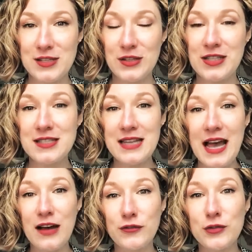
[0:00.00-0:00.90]
So it doesn't
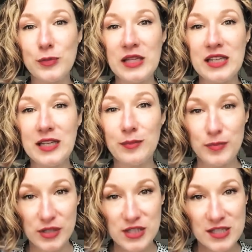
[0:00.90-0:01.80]
have to be in
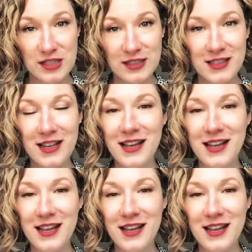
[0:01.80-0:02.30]
person.